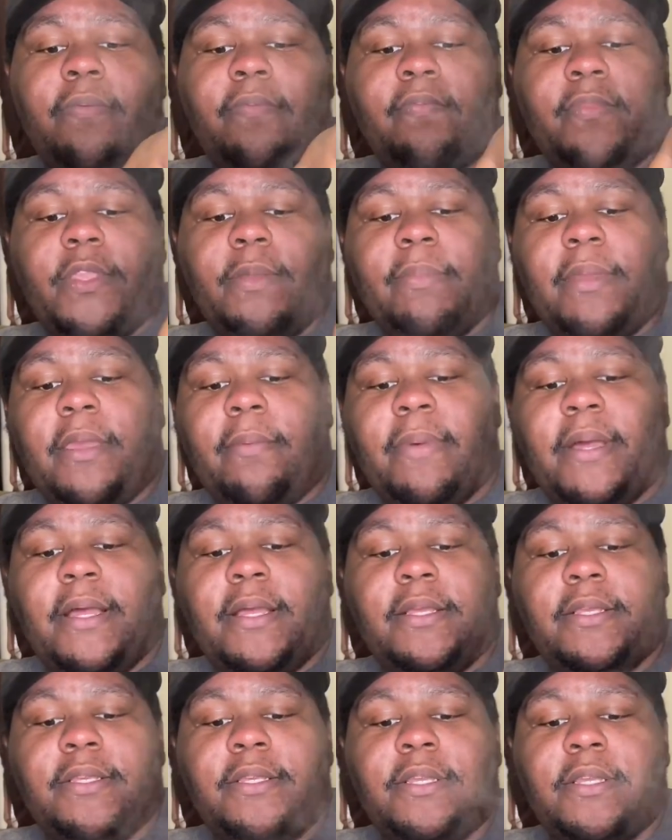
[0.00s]
me and my
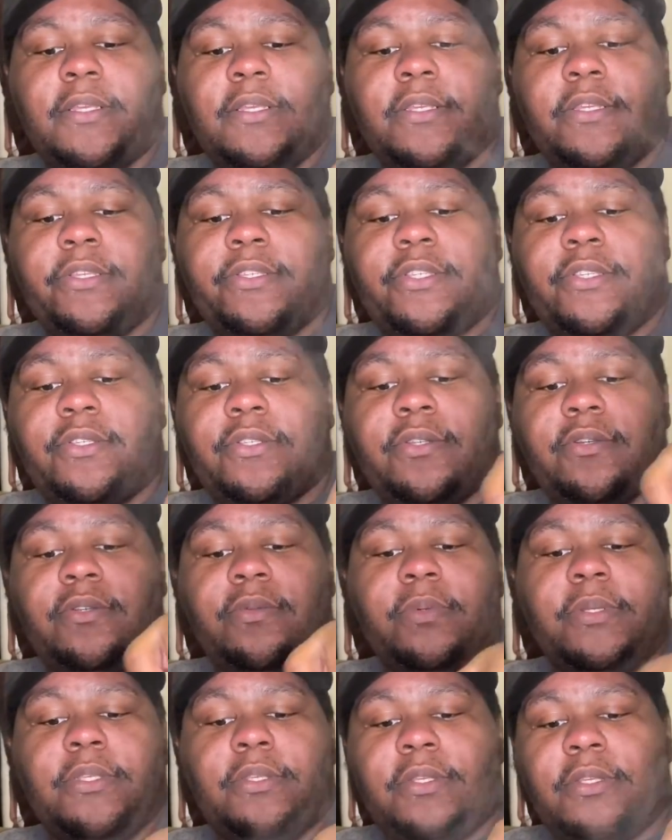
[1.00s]
sisters. We
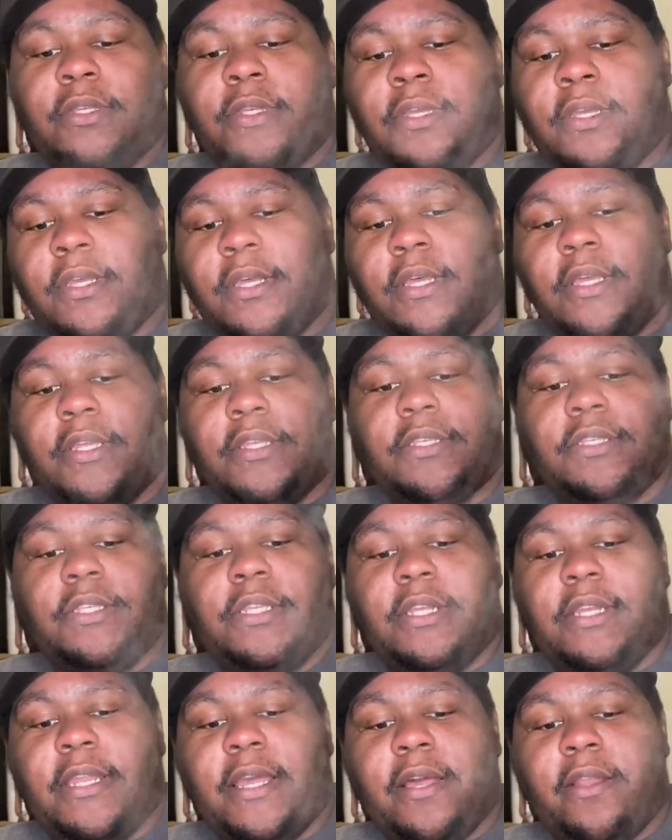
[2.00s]
used to
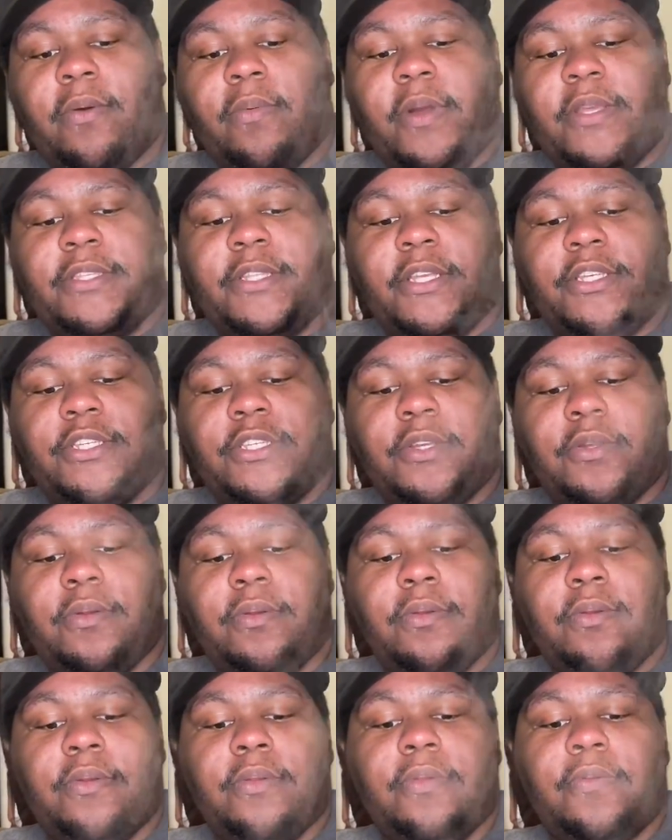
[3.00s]
sit down and watch that show
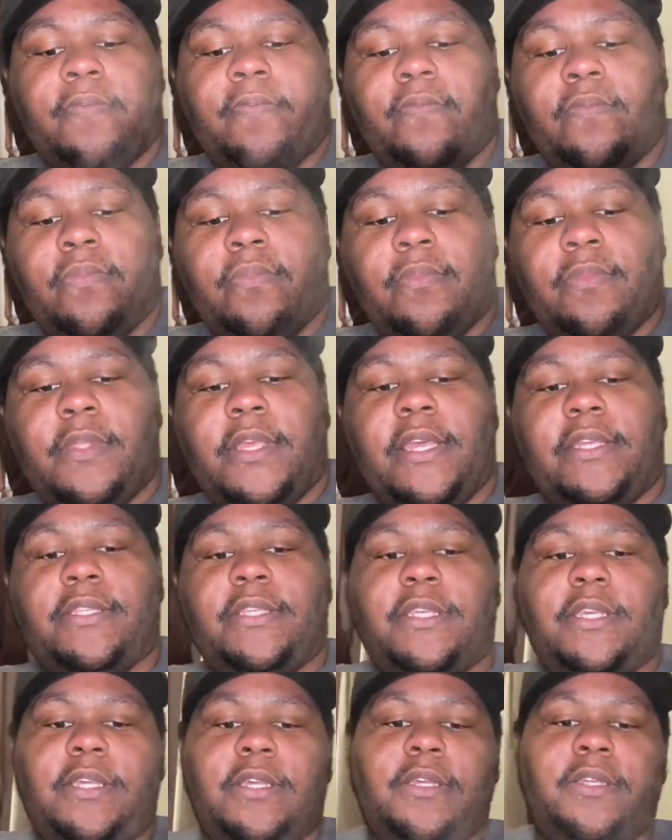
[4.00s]
as
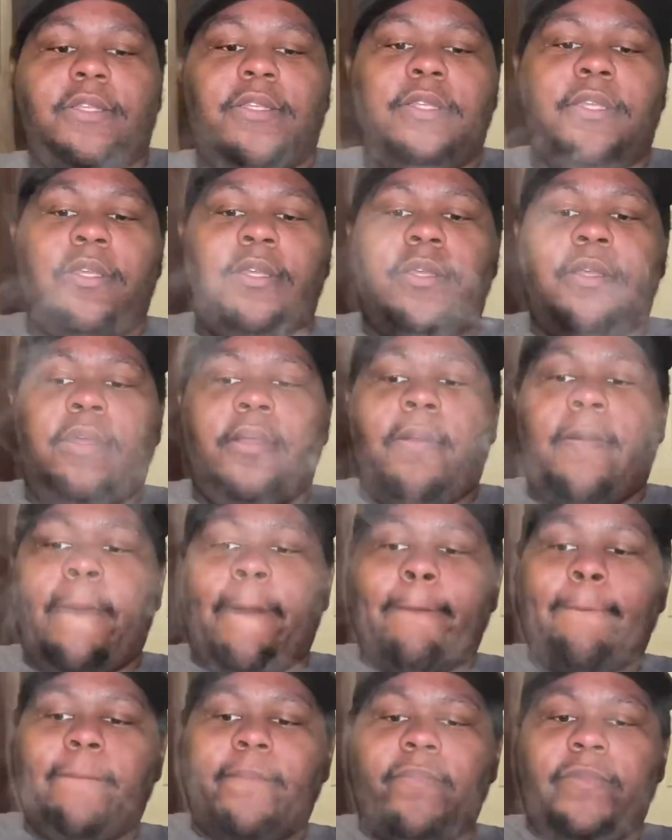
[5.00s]
kids.
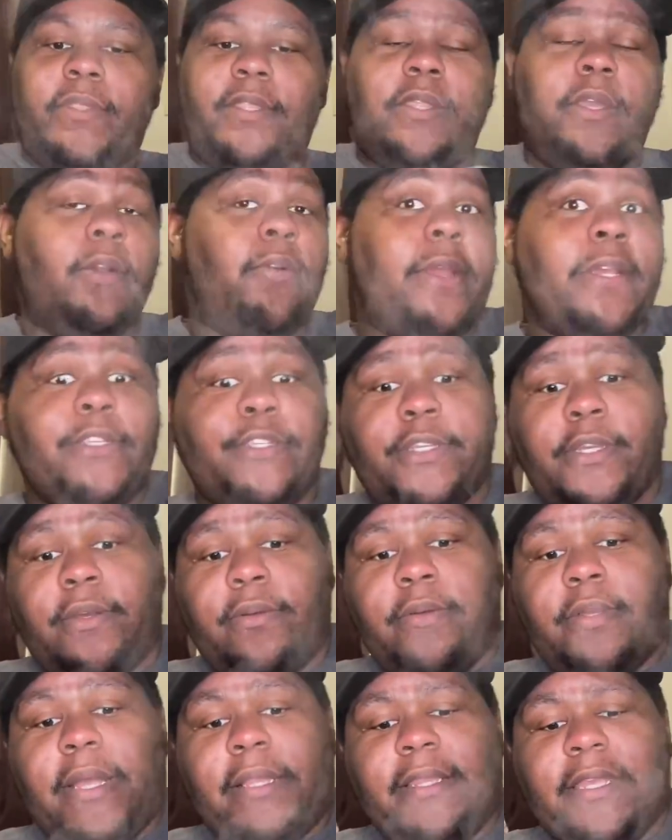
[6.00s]
Great show.
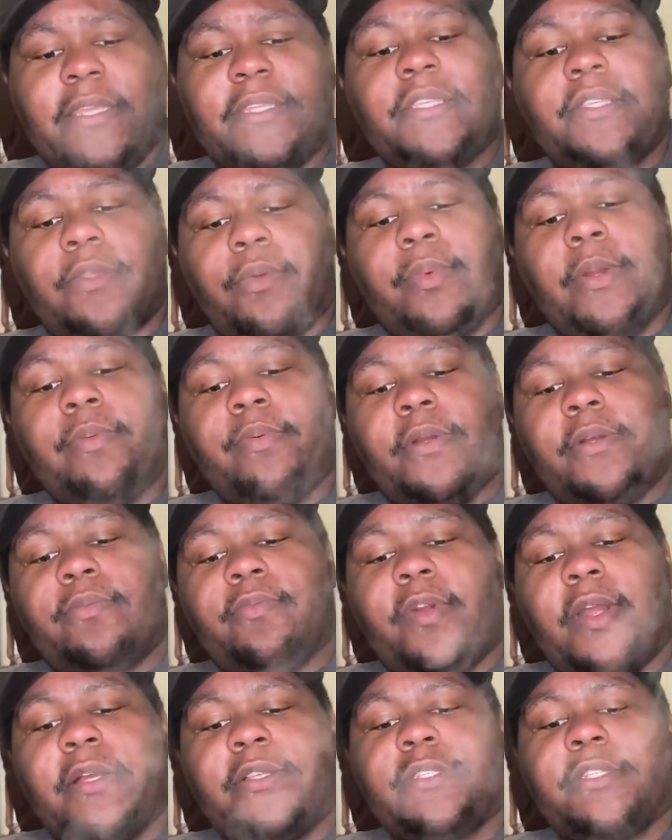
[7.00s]
I think it's the rerun
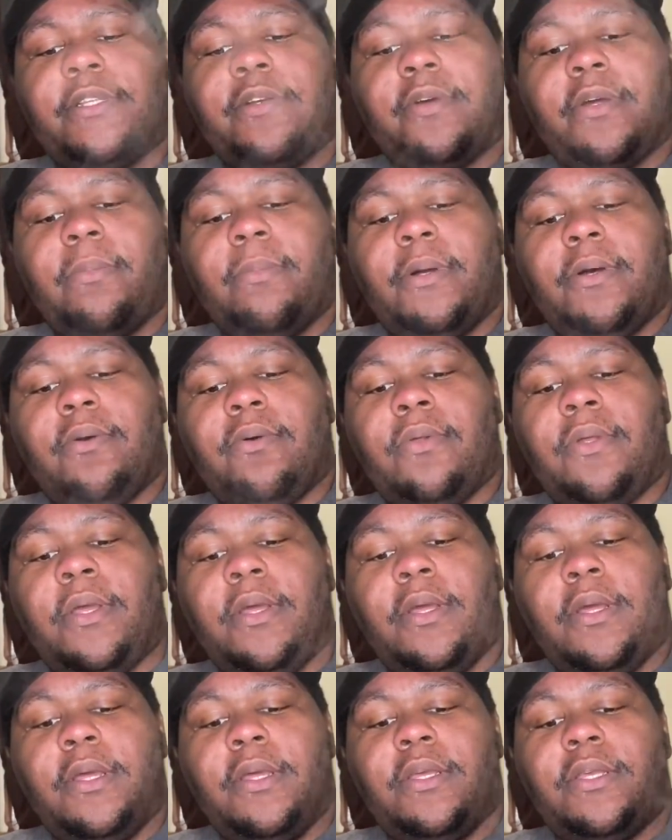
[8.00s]
round still come on.
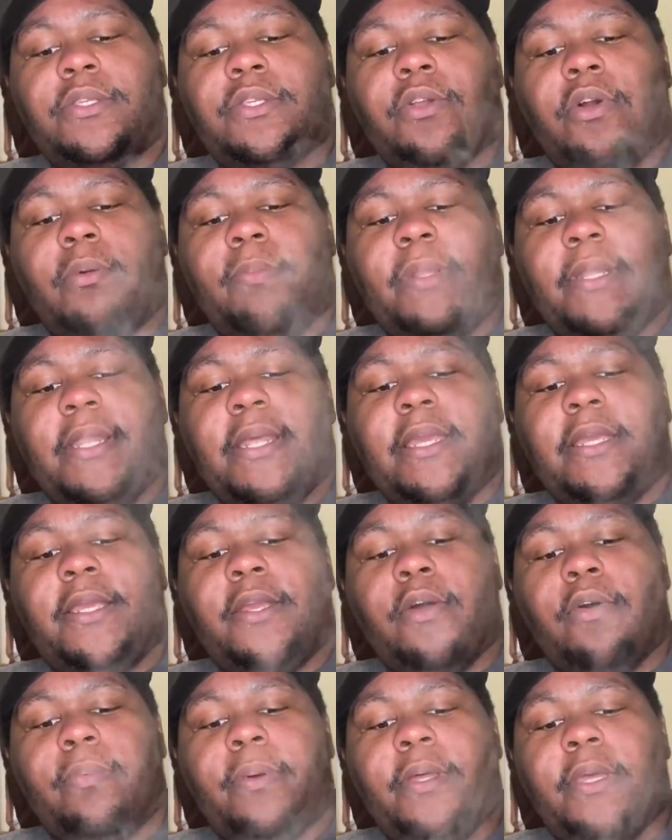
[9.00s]
Starring Malik
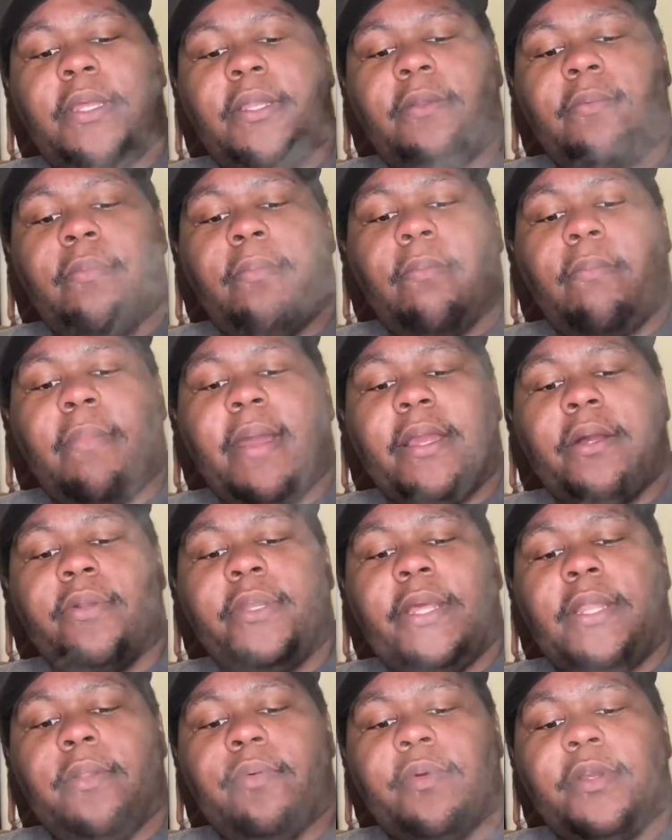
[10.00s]
Yoba and Michael De
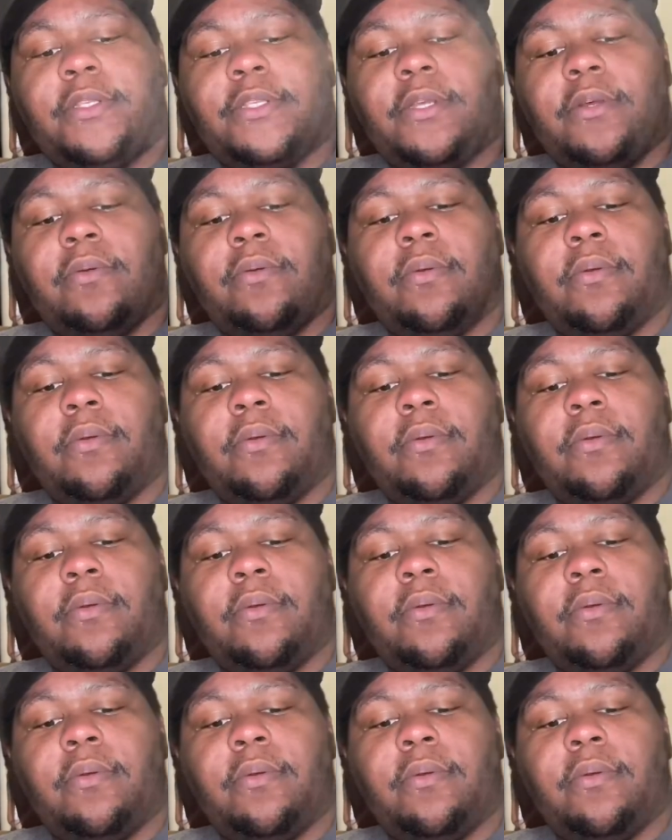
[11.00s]
Lorenzo.